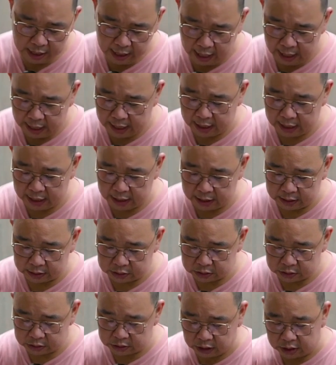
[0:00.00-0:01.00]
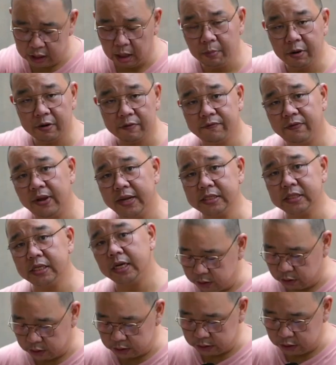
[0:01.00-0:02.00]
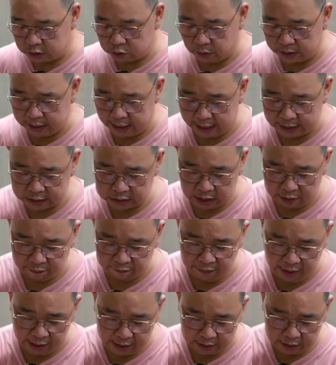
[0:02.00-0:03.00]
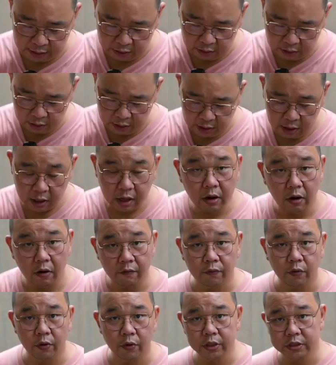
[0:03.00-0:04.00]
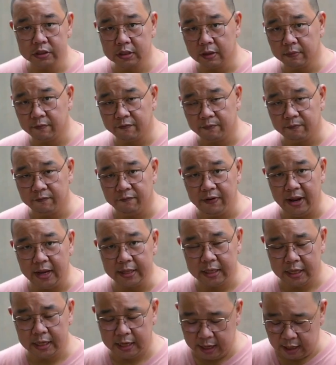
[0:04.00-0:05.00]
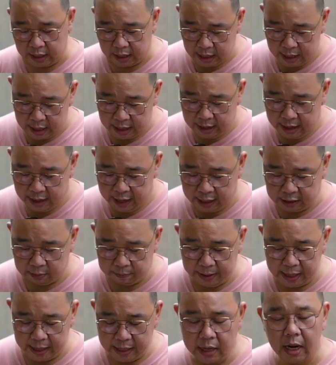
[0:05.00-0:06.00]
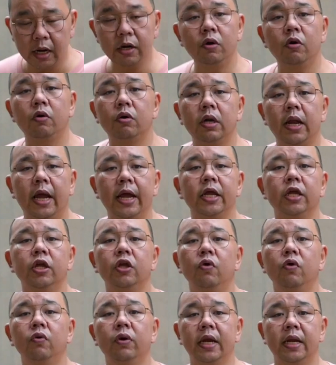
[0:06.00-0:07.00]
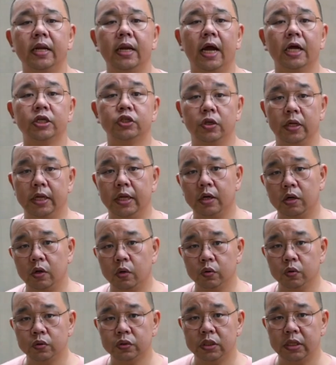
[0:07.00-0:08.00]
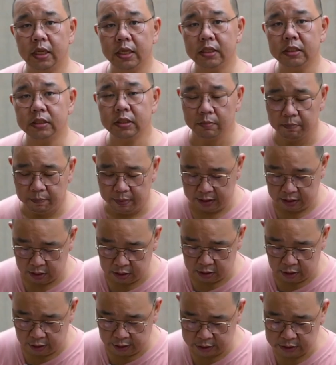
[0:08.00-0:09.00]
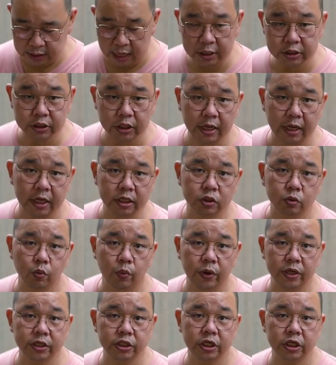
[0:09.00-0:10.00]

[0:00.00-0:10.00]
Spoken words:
the number of vents here, this one has a vent, of course, the vent here. It may not look like you can actually close this, but there is actually a switch